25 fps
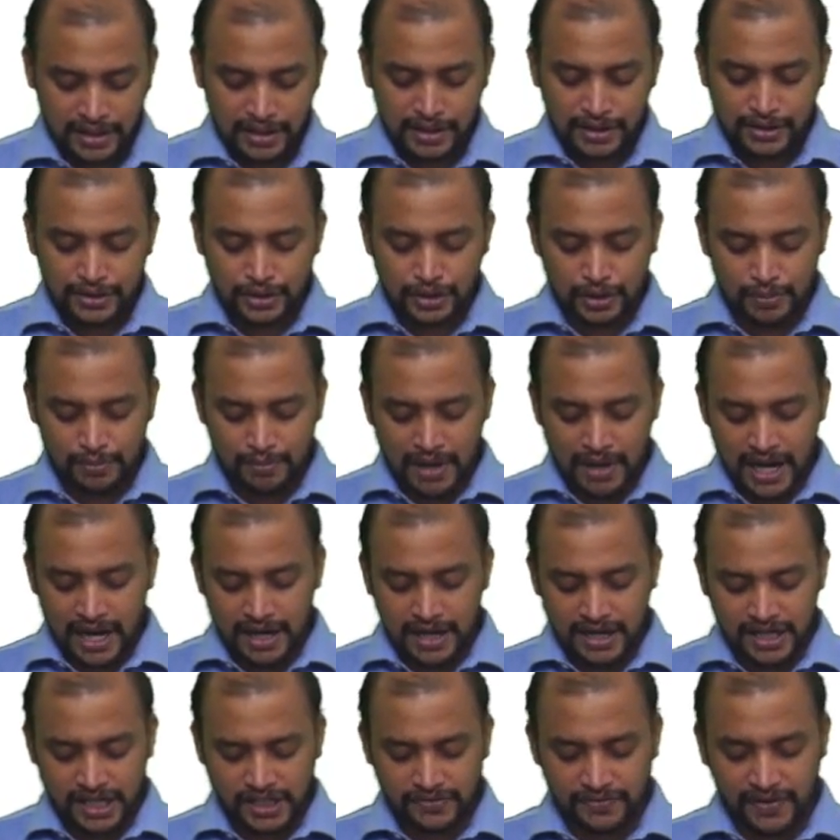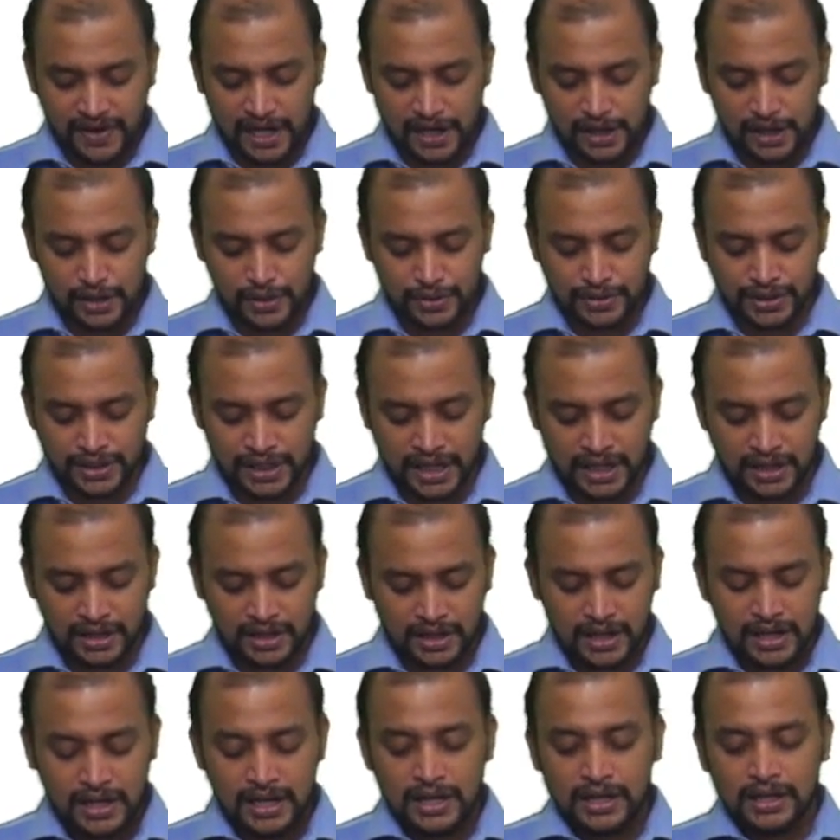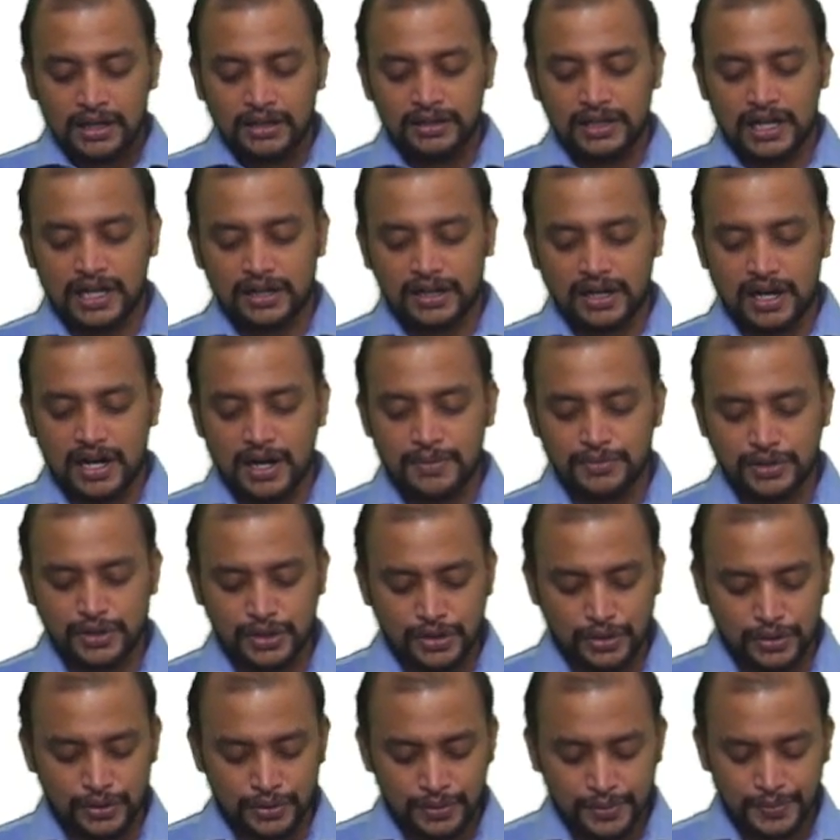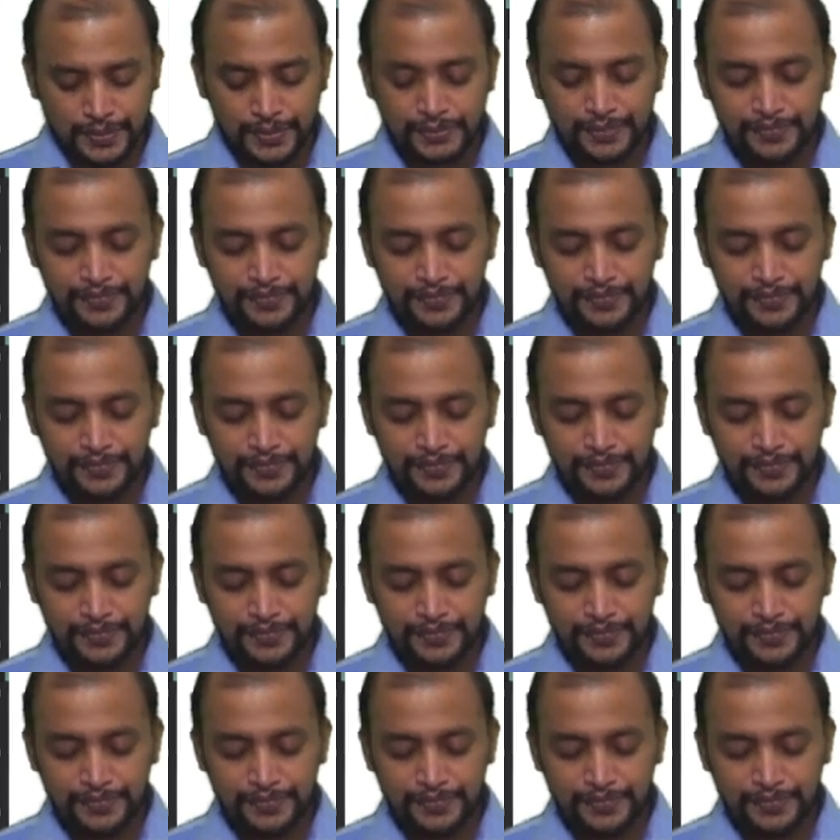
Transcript: So minus 5000 that comes to